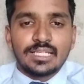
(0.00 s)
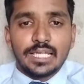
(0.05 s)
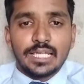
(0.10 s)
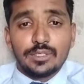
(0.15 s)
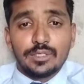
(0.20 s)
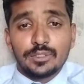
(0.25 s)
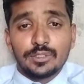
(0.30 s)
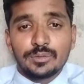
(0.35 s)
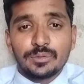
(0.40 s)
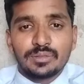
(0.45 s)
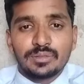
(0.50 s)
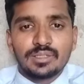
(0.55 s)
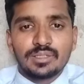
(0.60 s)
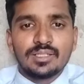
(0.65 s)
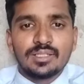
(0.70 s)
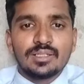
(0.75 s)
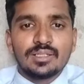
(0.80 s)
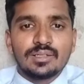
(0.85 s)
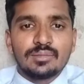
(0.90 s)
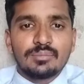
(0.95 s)
Hello
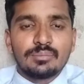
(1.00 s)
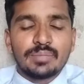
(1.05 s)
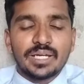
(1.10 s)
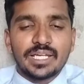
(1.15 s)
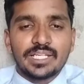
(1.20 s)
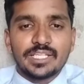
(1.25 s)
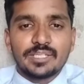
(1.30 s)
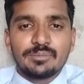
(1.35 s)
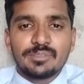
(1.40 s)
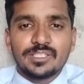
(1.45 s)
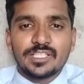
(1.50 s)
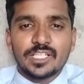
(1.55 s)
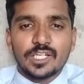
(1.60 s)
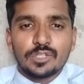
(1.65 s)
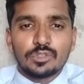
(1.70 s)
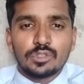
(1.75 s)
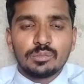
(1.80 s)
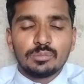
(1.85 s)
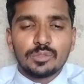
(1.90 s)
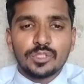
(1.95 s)
everyone, my name is
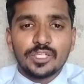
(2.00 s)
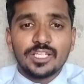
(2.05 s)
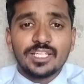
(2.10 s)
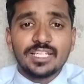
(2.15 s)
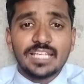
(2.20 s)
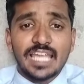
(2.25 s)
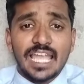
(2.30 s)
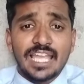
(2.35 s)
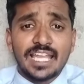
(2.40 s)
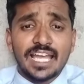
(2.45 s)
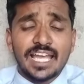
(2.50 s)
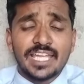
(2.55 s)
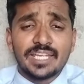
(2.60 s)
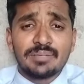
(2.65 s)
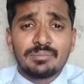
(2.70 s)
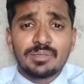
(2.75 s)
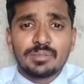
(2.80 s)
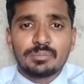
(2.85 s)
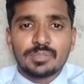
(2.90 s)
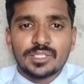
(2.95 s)
Rahul More and I
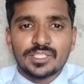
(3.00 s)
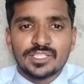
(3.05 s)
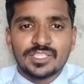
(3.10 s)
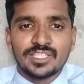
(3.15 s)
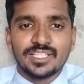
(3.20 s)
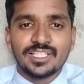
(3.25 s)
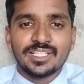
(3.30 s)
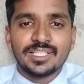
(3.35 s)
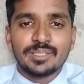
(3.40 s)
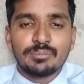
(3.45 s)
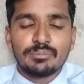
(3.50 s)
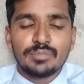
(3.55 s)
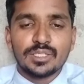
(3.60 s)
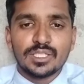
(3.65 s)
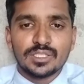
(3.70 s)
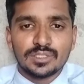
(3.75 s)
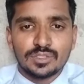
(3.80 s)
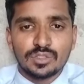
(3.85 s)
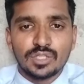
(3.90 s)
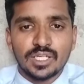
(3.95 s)
am a first year
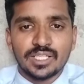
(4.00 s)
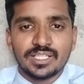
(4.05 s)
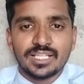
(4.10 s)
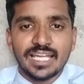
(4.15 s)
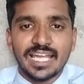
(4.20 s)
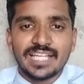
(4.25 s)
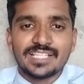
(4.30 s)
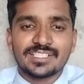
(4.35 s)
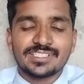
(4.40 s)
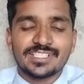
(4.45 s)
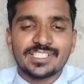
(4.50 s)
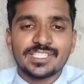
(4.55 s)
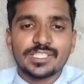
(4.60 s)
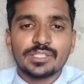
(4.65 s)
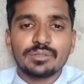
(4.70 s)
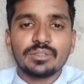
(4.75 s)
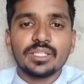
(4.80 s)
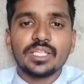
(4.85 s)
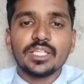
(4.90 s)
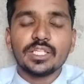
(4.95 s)
MBA student at
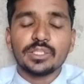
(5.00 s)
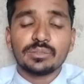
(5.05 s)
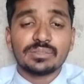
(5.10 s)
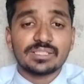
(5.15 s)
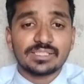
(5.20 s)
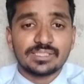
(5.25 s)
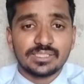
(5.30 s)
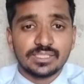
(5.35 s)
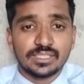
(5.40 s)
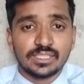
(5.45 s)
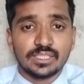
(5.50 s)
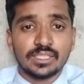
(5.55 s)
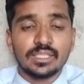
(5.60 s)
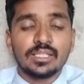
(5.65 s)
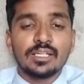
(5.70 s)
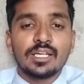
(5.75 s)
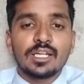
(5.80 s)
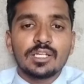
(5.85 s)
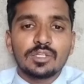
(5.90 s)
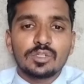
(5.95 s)
Sanjeevani University.
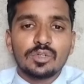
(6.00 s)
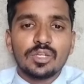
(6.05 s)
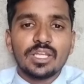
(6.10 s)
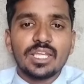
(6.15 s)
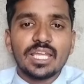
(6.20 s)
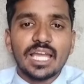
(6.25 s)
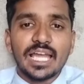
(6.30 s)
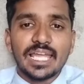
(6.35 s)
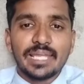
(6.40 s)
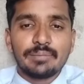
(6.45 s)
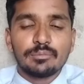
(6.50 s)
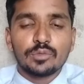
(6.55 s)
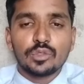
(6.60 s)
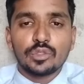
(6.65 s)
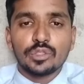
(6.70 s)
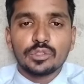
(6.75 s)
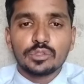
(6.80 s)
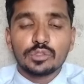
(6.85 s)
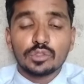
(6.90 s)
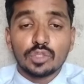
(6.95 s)
Today I am
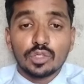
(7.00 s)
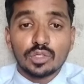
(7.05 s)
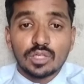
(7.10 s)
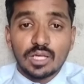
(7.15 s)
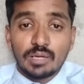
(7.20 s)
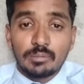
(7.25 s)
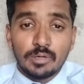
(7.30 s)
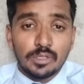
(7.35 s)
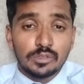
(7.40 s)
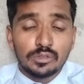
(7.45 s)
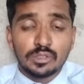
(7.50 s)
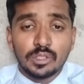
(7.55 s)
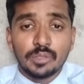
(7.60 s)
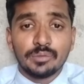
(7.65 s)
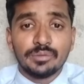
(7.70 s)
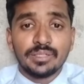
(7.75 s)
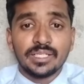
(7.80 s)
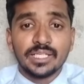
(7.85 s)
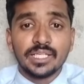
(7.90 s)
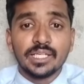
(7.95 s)
going to talk about a
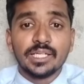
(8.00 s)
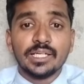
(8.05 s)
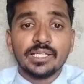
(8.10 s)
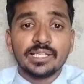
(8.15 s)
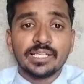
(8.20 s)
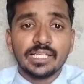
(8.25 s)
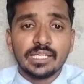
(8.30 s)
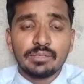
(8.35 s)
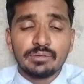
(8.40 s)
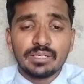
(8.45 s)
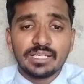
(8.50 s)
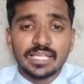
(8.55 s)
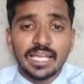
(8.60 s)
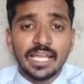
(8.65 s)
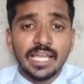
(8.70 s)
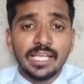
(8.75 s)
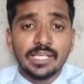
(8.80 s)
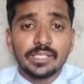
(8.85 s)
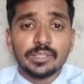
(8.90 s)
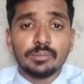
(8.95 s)
very relevant
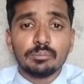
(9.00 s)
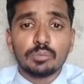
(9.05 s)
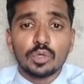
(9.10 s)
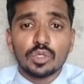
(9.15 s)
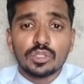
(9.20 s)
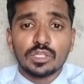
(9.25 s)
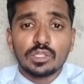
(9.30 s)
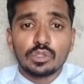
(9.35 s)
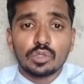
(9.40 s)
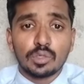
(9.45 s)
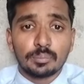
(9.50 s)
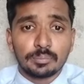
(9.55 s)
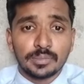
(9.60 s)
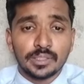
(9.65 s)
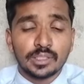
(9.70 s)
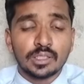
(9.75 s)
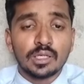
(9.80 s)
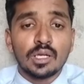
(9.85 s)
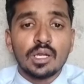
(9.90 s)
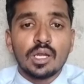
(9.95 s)
and important
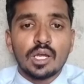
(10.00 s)
topic